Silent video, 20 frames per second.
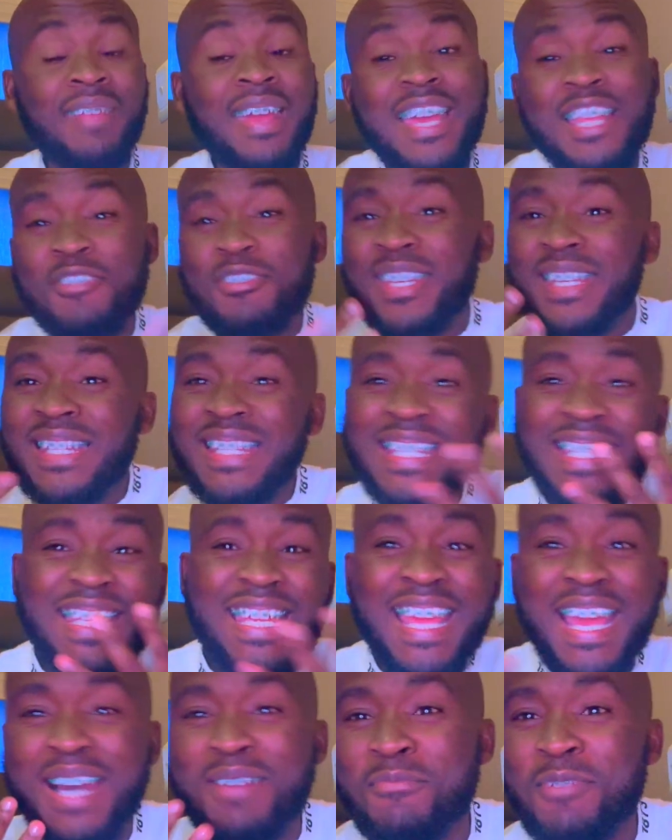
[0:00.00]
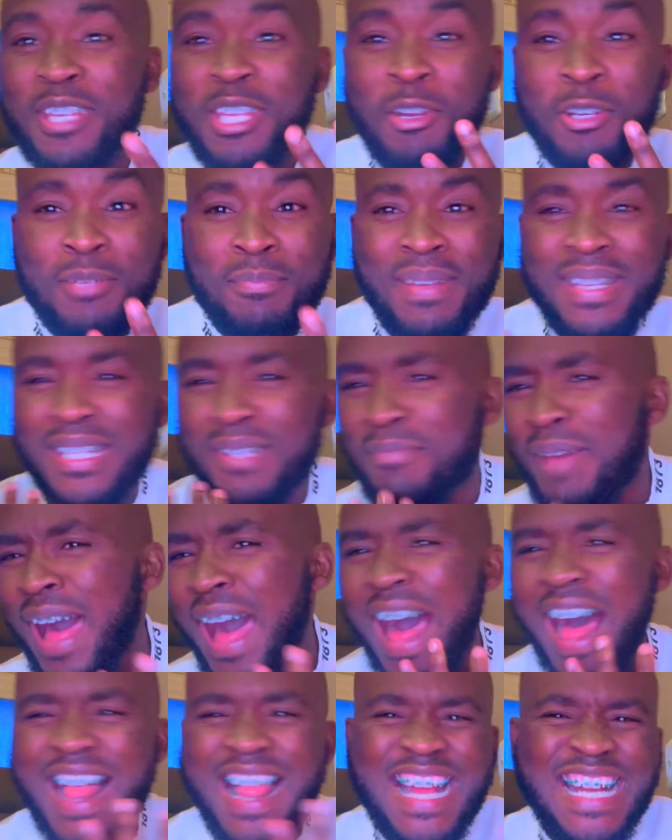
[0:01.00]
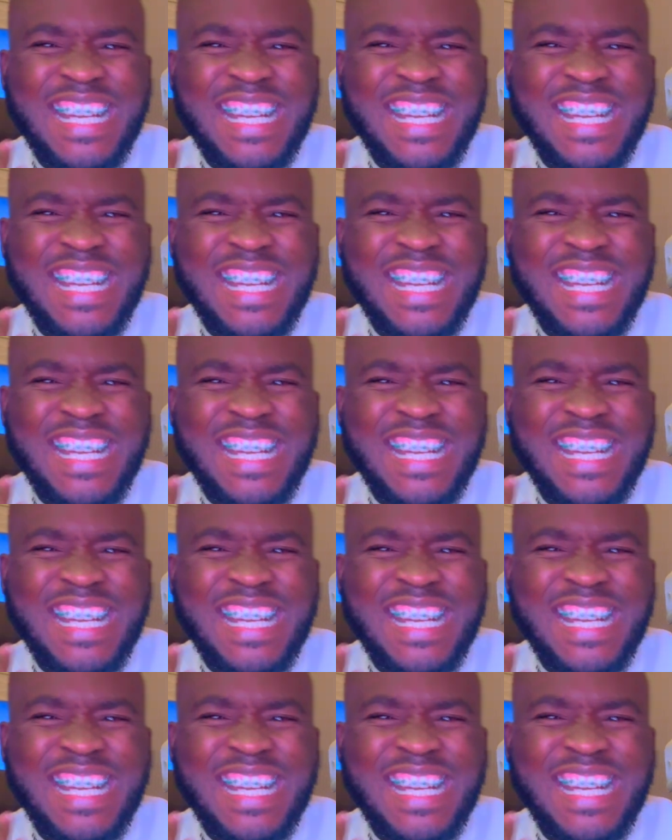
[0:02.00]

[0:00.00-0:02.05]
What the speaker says: As you can see, I'm working on my smile.